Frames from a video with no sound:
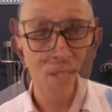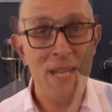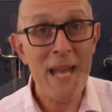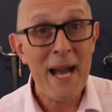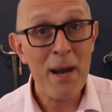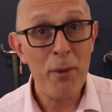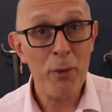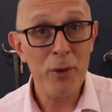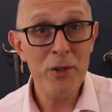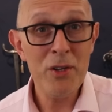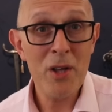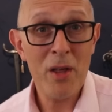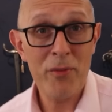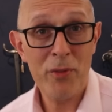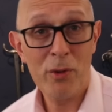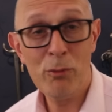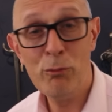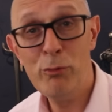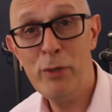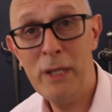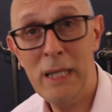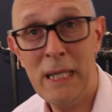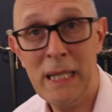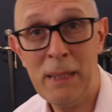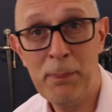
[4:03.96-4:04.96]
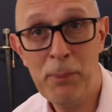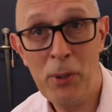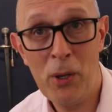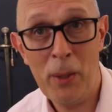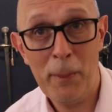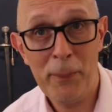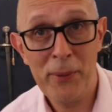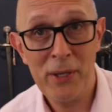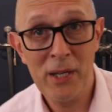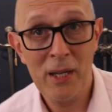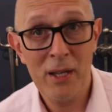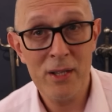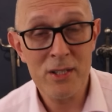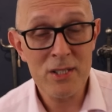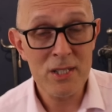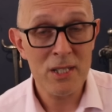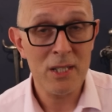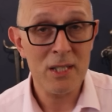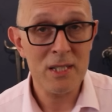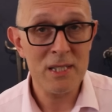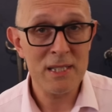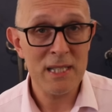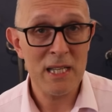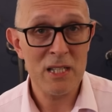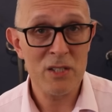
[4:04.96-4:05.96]
Now, another really popular and
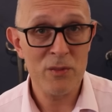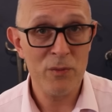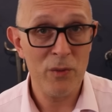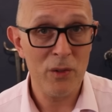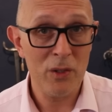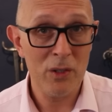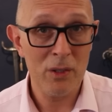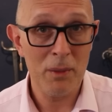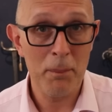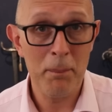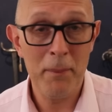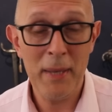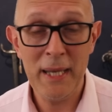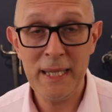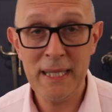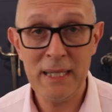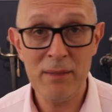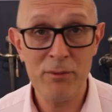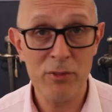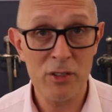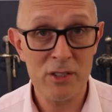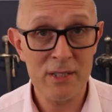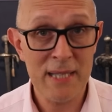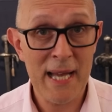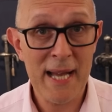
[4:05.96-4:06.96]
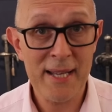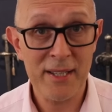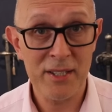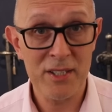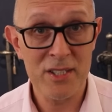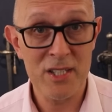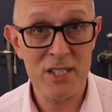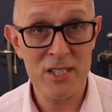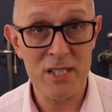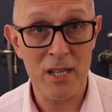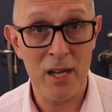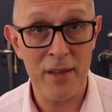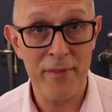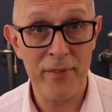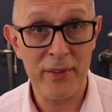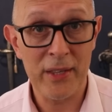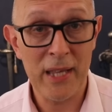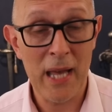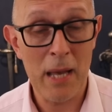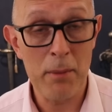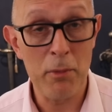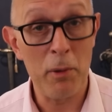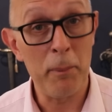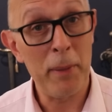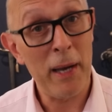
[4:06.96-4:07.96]
successful medieval dagger design that
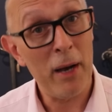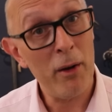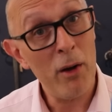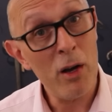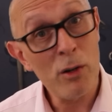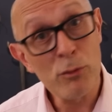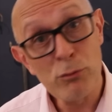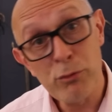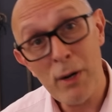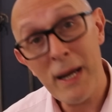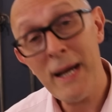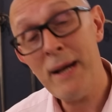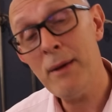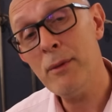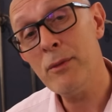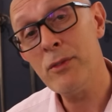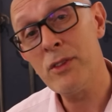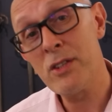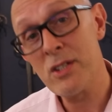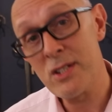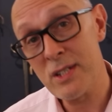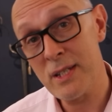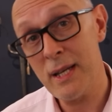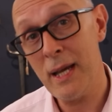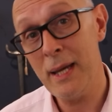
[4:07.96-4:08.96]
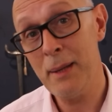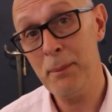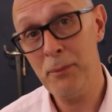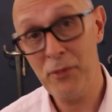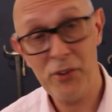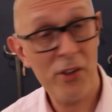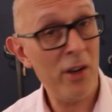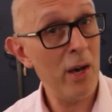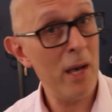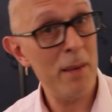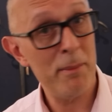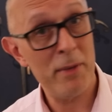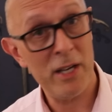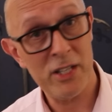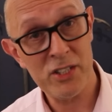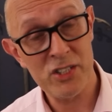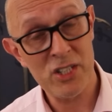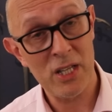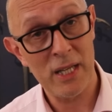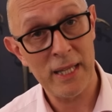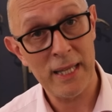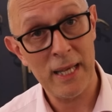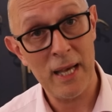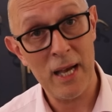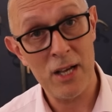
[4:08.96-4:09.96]
came about around the same time,
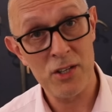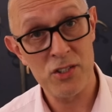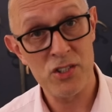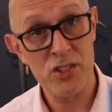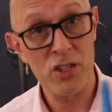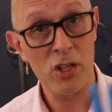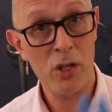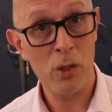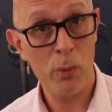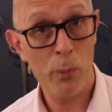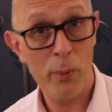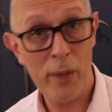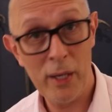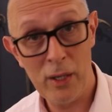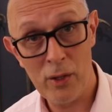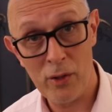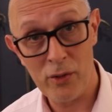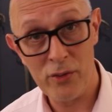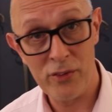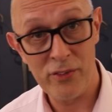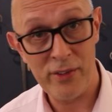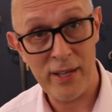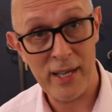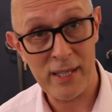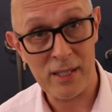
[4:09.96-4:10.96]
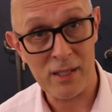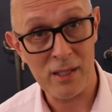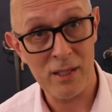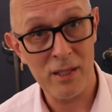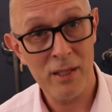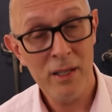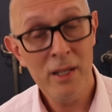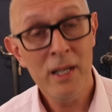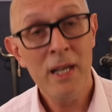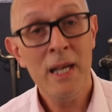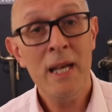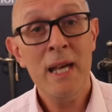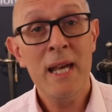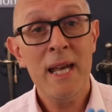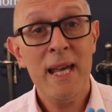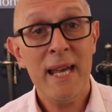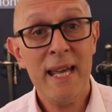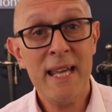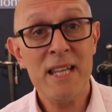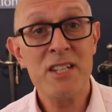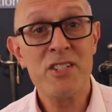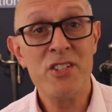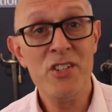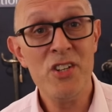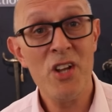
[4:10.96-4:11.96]
actually, as the Quillon dagger
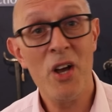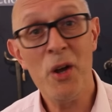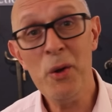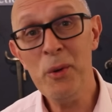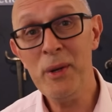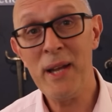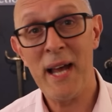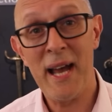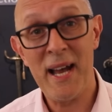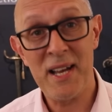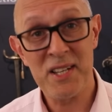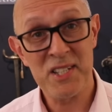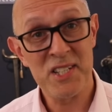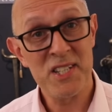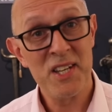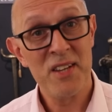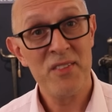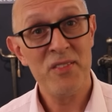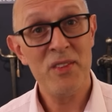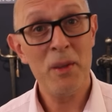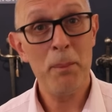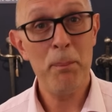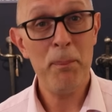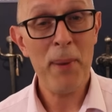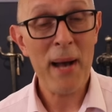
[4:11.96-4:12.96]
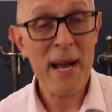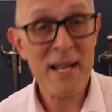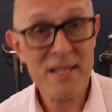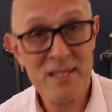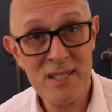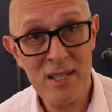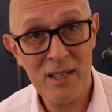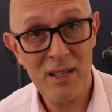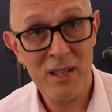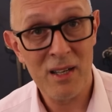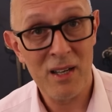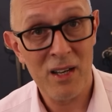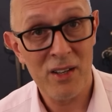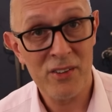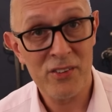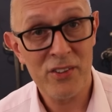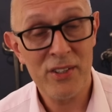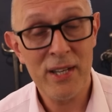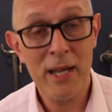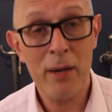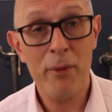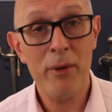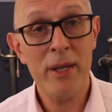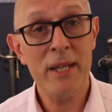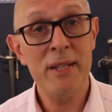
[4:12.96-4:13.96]
is known as the basilard.
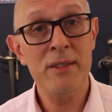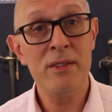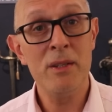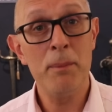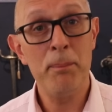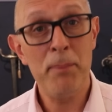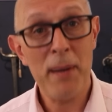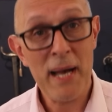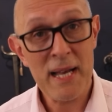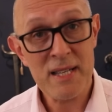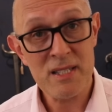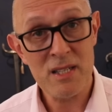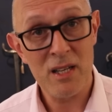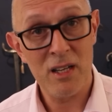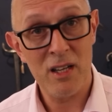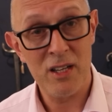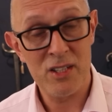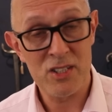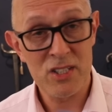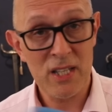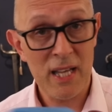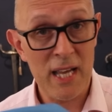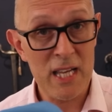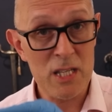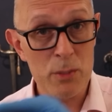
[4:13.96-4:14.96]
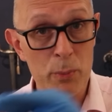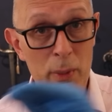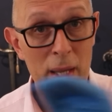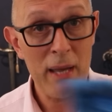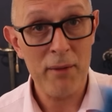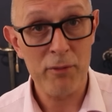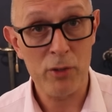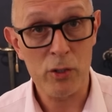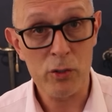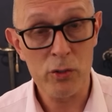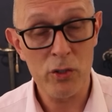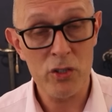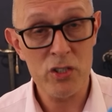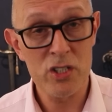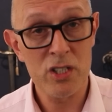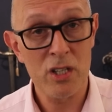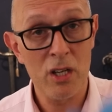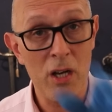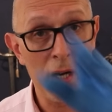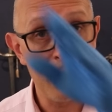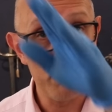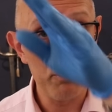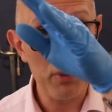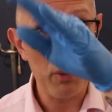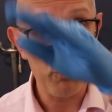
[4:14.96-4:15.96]
Now, in the basilard's case, we have a
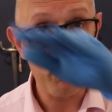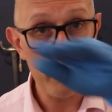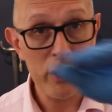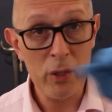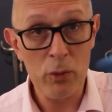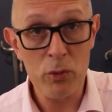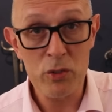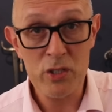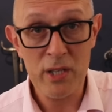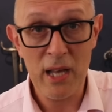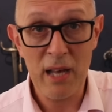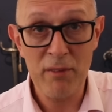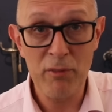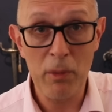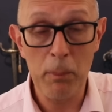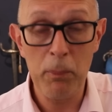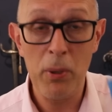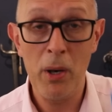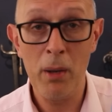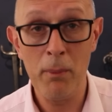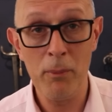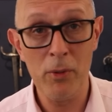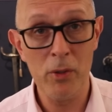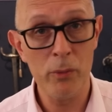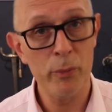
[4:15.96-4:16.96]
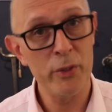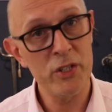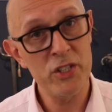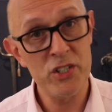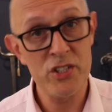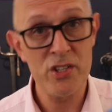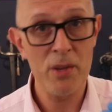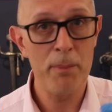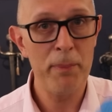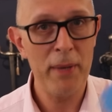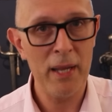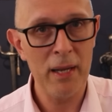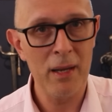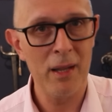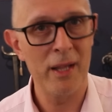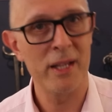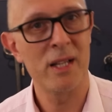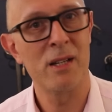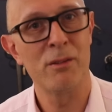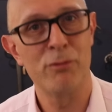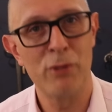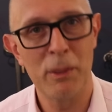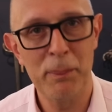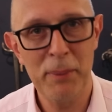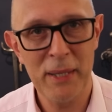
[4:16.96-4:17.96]
crossguard, but we also have a pommel, which is a bit
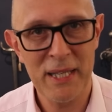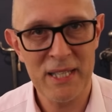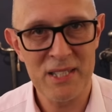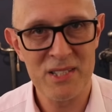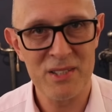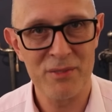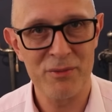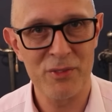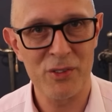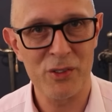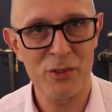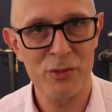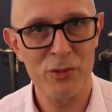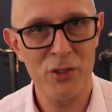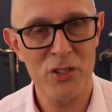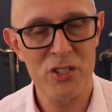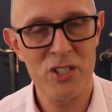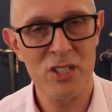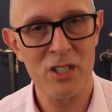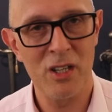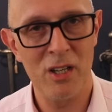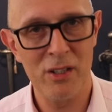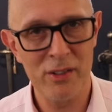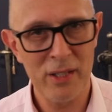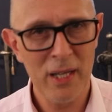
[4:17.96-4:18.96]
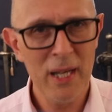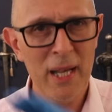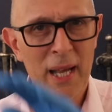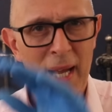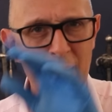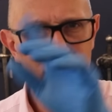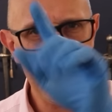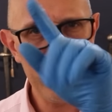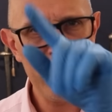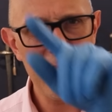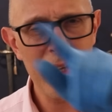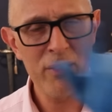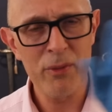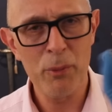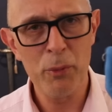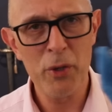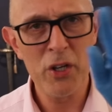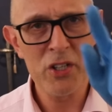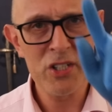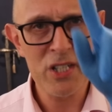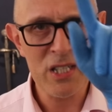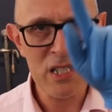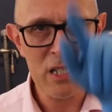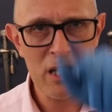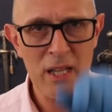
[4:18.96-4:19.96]
like a repeat of the crossguard. In other
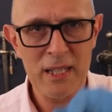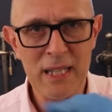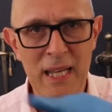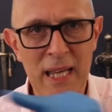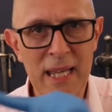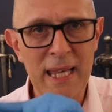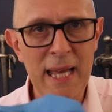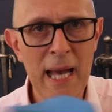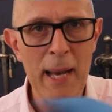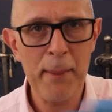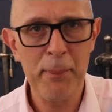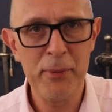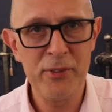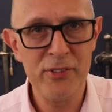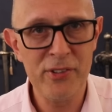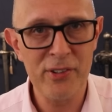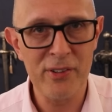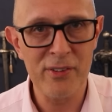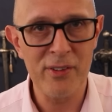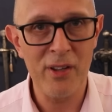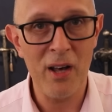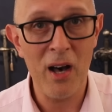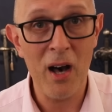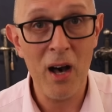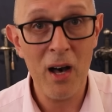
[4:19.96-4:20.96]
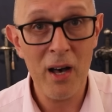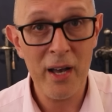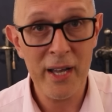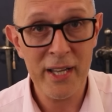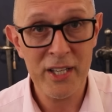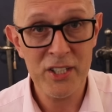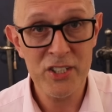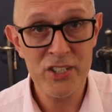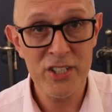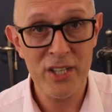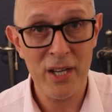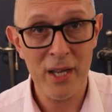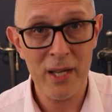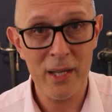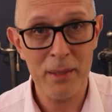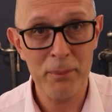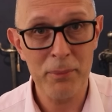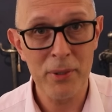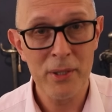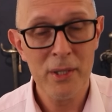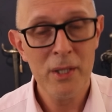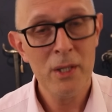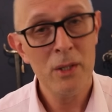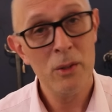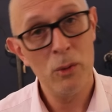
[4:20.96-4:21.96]
words, it's like a capital I shape,
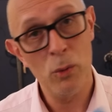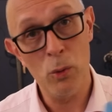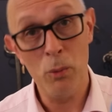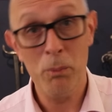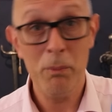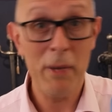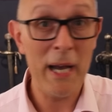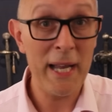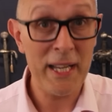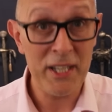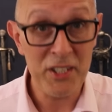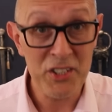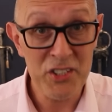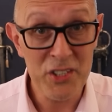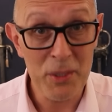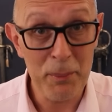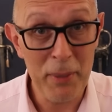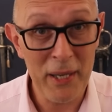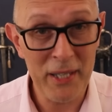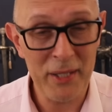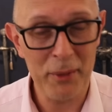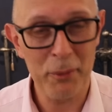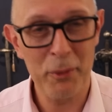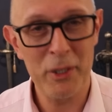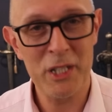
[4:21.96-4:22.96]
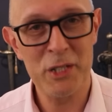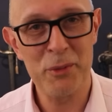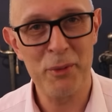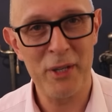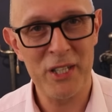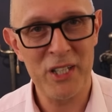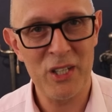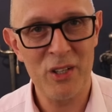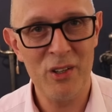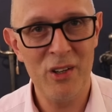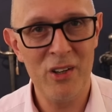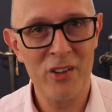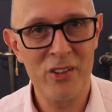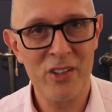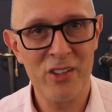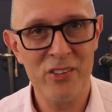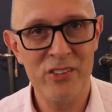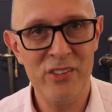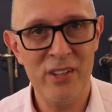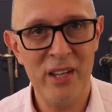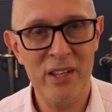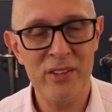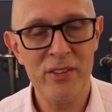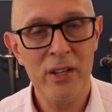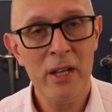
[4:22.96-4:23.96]
or H, depending which way you look
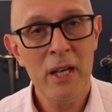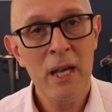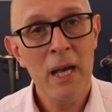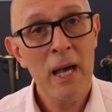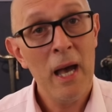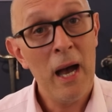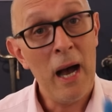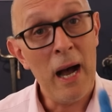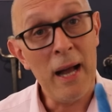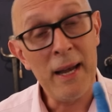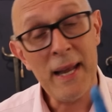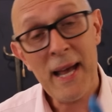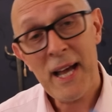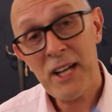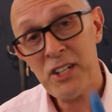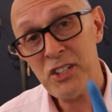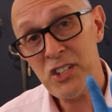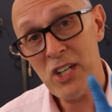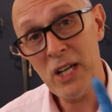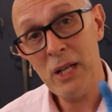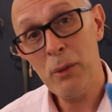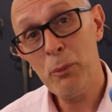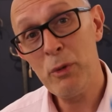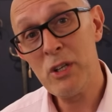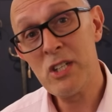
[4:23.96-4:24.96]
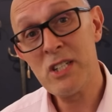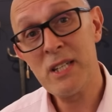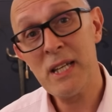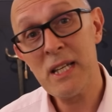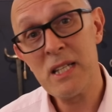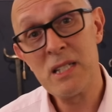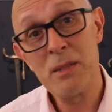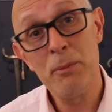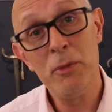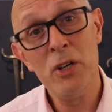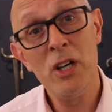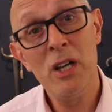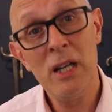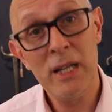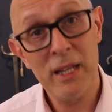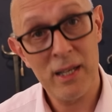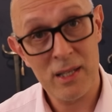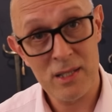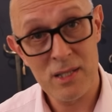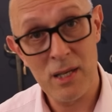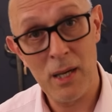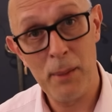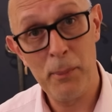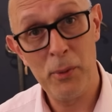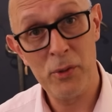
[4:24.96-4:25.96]
at it. And actually, we see some early
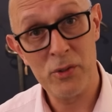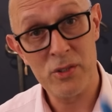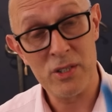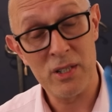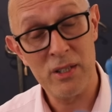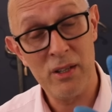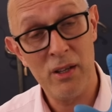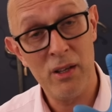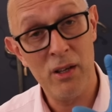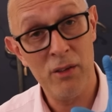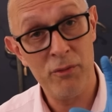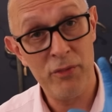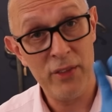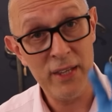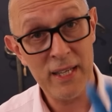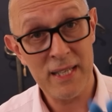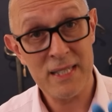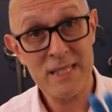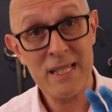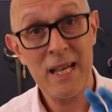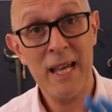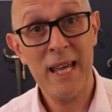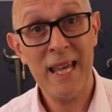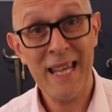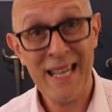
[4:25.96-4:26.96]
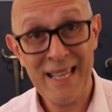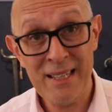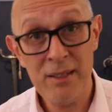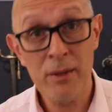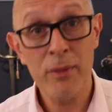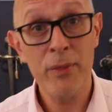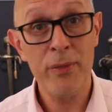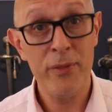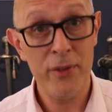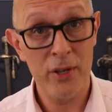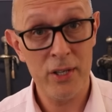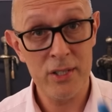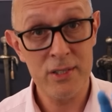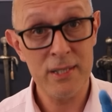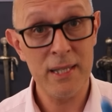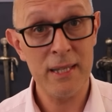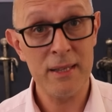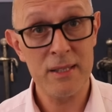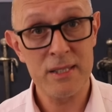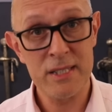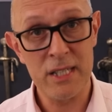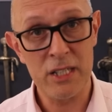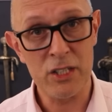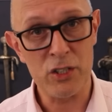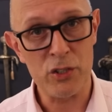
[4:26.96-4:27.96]
examples of these in
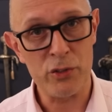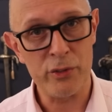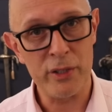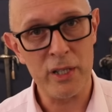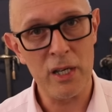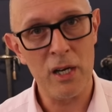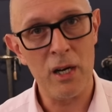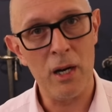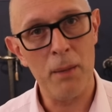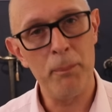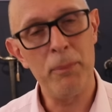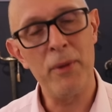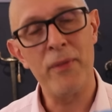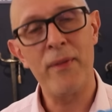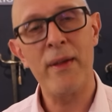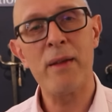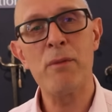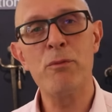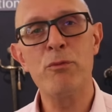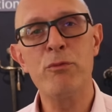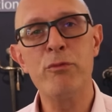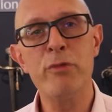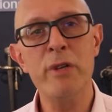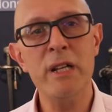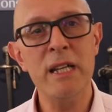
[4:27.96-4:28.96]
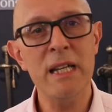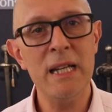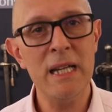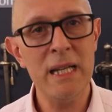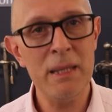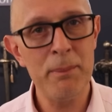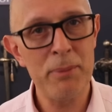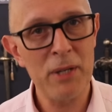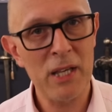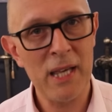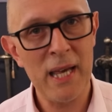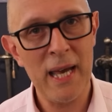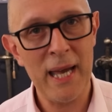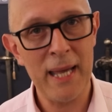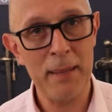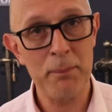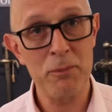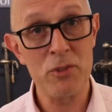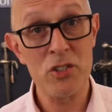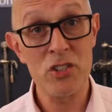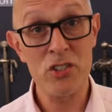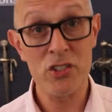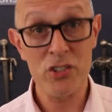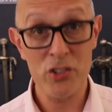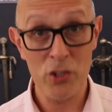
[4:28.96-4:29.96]
13th century art, but they really became
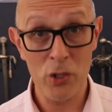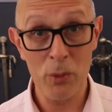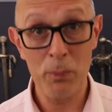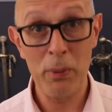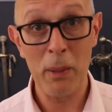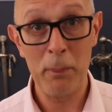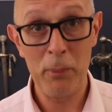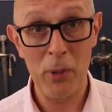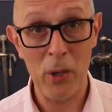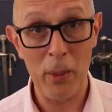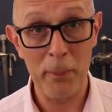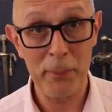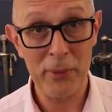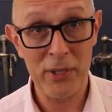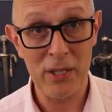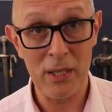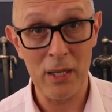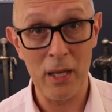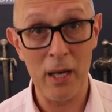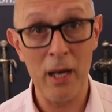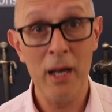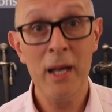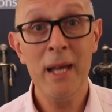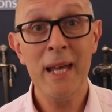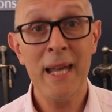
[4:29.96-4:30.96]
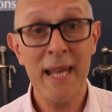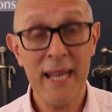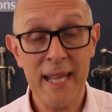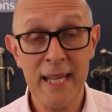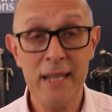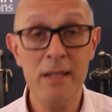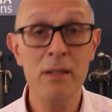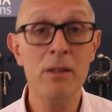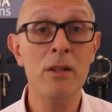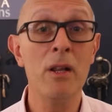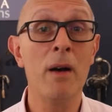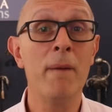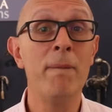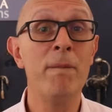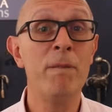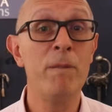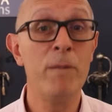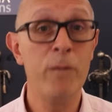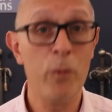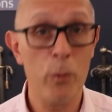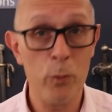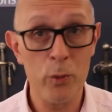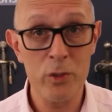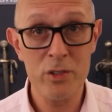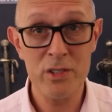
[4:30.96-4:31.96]
super popular in the
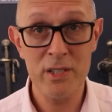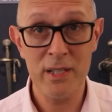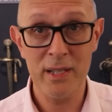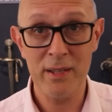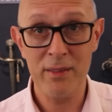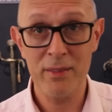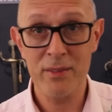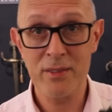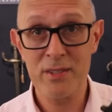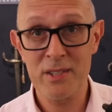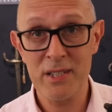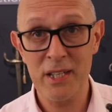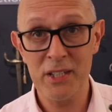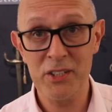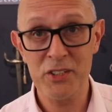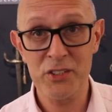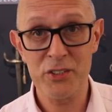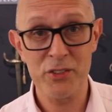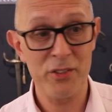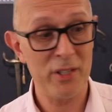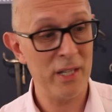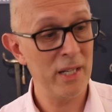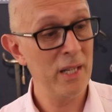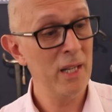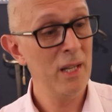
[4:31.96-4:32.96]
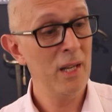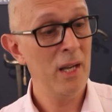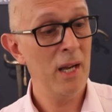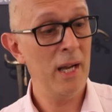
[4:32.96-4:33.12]
14th century.